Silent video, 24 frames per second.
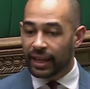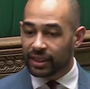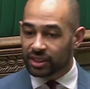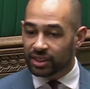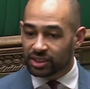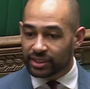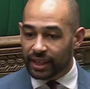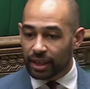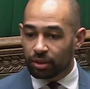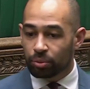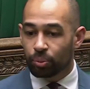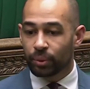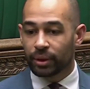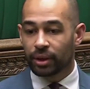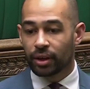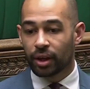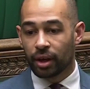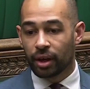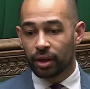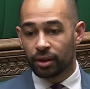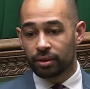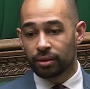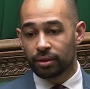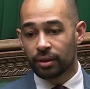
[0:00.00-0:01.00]
Instead, we
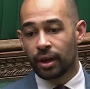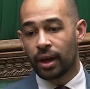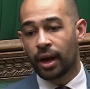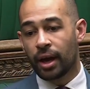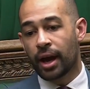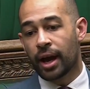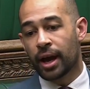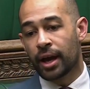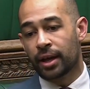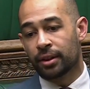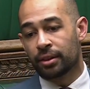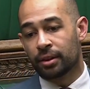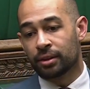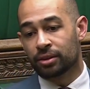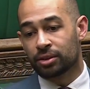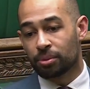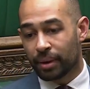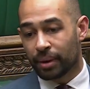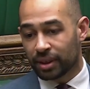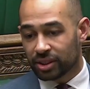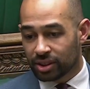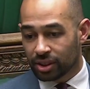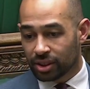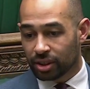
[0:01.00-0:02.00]
know that
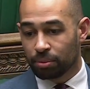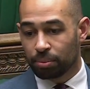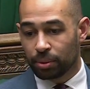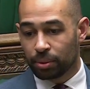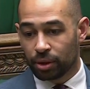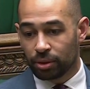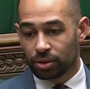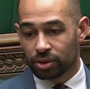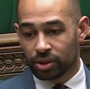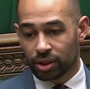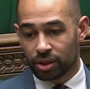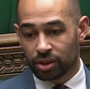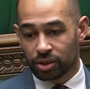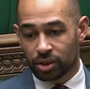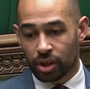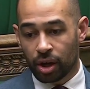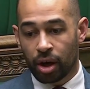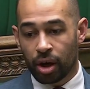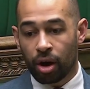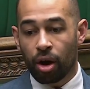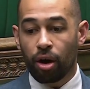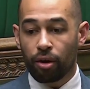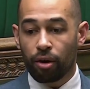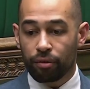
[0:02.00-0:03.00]
domestic abusers
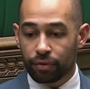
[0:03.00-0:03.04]
are